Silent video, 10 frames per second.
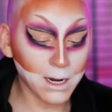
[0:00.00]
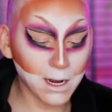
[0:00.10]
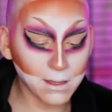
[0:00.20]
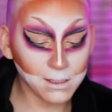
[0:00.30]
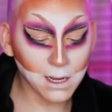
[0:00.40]
I
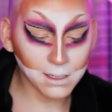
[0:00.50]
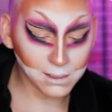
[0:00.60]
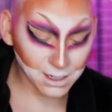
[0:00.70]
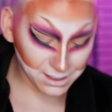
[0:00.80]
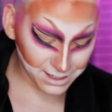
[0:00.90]
got this
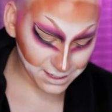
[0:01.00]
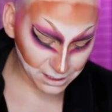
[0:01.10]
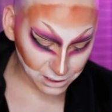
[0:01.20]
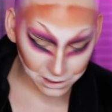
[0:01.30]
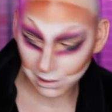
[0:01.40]

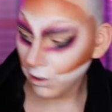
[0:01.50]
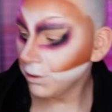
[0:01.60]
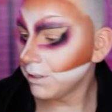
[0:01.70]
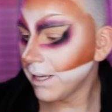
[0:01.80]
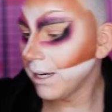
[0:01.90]
Anastasia
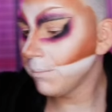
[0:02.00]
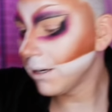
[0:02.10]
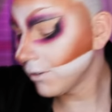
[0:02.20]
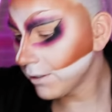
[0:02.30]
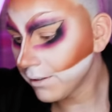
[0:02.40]
loose setting
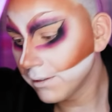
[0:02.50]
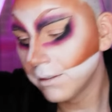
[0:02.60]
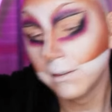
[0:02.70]
powder.